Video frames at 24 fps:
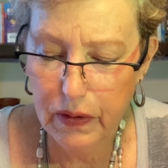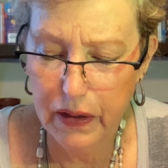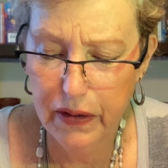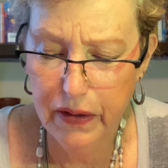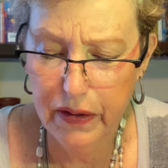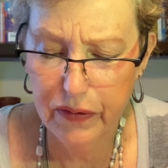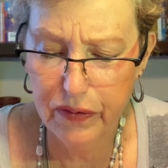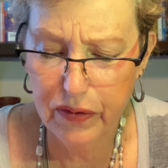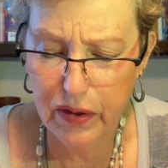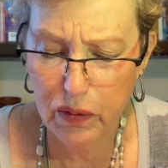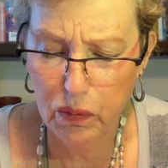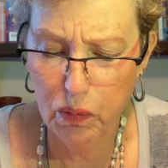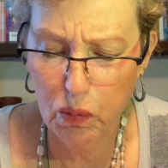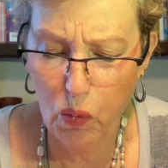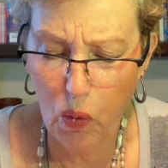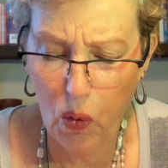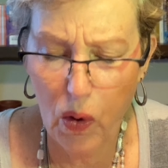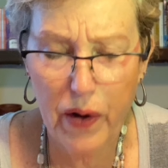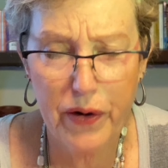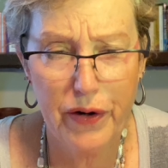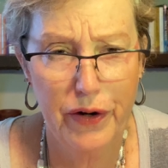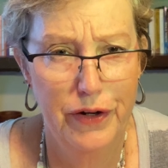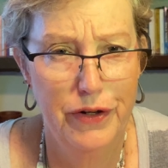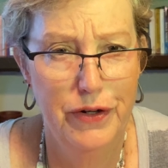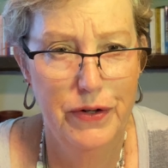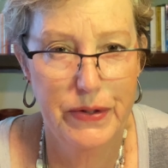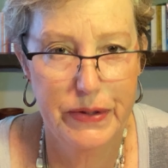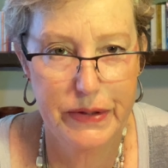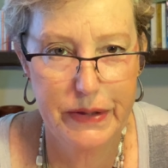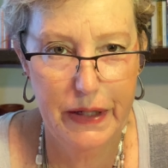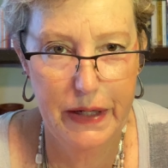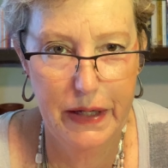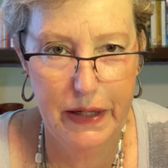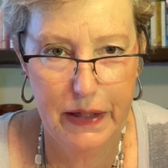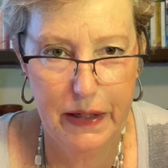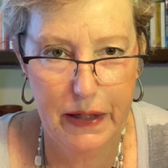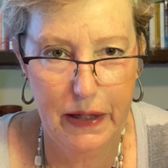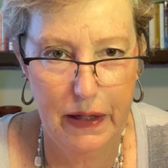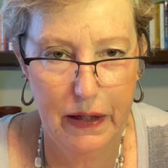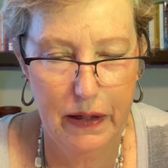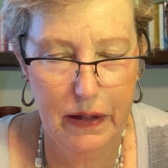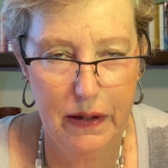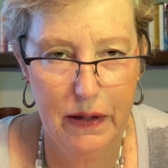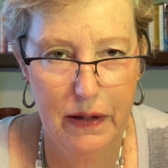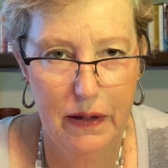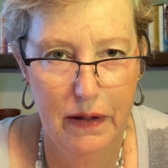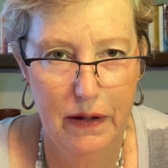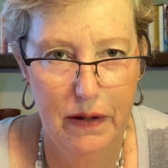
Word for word: And he said, what are you seeking?